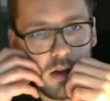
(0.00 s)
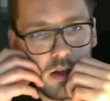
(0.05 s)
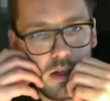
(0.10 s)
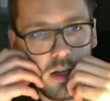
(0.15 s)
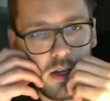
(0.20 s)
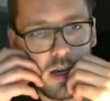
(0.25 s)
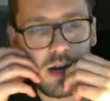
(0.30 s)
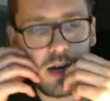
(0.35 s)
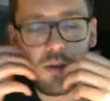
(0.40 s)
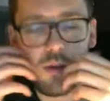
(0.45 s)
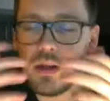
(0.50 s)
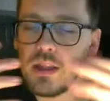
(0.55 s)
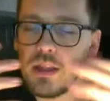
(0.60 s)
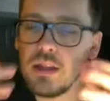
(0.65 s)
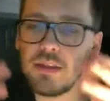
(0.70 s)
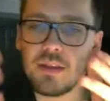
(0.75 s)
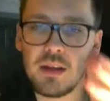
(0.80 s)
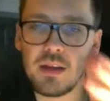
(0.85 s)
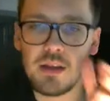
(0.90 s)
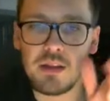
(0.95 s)
I
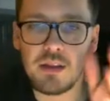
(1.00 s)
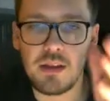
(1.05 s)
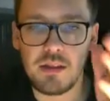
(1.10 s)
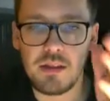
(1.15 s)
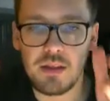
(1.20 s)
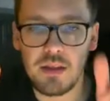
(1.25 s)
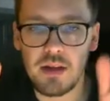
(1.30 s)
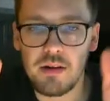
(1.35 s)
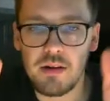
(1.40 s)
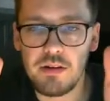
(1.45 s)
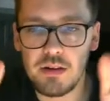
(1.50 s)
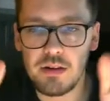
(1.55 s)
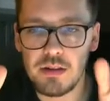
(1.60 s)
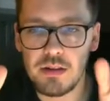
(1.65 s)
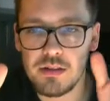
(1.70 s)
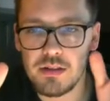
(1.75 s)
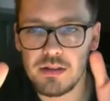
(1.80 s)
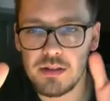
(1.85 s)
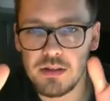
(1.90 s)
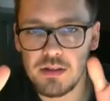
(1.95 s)
really think that there
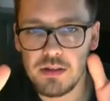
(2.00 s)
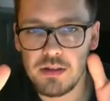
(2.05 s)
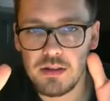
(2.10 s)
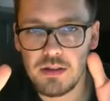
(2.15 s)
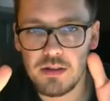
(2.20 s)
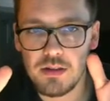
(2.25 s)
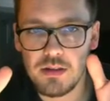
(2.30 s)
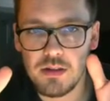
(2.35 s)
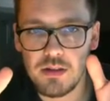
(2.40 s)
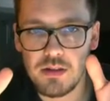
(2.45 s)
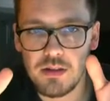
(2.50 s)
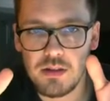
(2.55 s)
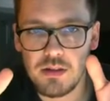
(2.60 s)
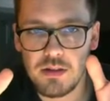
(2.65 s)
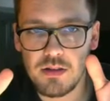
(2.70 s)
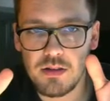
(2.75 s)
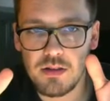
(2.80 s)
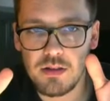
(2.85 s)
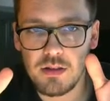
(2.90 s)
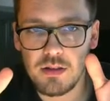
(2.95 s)
is
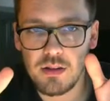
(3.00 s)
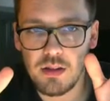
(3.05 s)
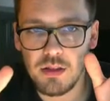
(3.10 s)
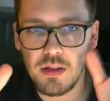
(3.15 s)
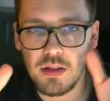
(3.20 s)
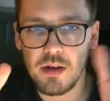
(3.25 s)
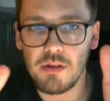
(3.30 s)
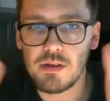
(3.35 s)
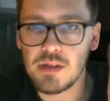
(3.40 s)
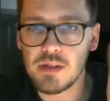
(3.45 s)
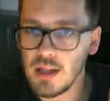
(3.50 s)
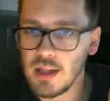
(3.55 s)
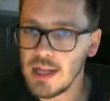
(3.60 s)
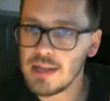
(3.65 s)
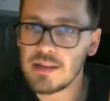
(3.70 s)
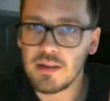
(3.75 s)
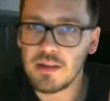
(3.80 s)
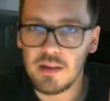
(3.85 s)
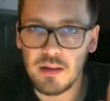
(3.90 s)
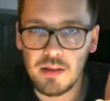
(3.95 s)
a
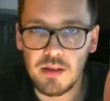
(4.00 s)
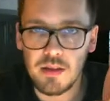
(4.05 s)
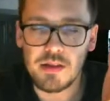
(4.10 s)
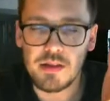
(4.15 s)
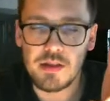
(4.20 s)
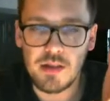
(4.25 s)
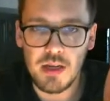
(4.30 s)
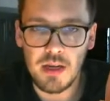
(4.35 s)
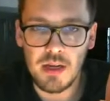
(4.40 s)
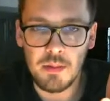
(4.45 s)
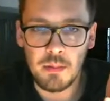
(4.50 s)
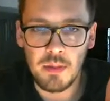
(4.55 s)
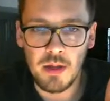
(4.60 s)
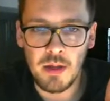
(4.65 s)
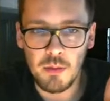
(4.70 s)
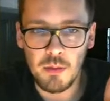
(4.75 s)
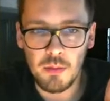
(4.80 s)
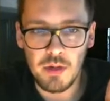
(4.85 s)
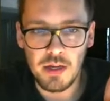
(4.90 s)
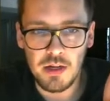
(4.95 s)
lesson in this game
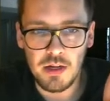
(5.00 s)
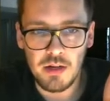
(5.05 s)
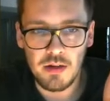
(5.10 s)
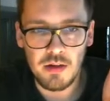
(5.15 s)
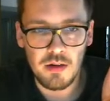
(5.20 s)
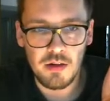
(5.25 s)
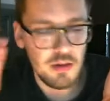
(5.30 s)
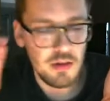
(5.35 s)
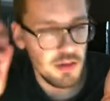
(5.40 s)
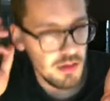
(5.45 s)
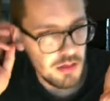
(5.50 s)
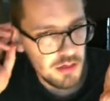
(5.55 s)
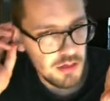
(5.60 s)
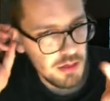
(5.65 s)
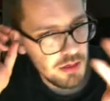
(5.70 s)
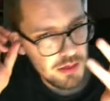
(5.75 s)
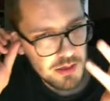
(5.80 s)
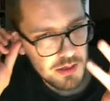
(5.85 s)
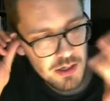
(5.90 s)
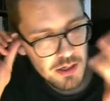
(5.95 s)
that
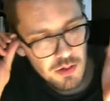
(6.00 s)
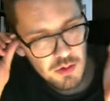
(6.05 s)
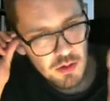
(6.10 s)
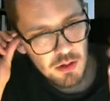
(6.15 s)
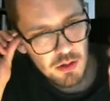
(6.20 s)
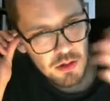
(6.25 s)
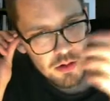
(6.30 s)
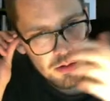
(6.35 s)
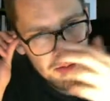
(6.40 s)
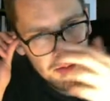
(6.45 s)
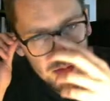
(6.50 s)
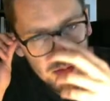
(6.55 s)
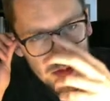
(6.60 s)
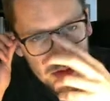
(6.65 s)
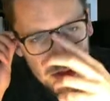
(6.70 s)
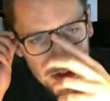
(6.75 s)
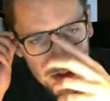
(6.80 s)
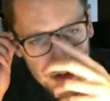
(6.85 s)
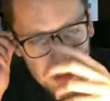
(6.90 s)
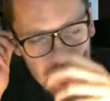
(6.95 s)
you can learn,
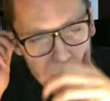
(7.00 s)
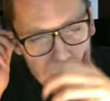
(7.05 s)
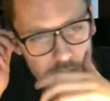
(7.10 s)
just,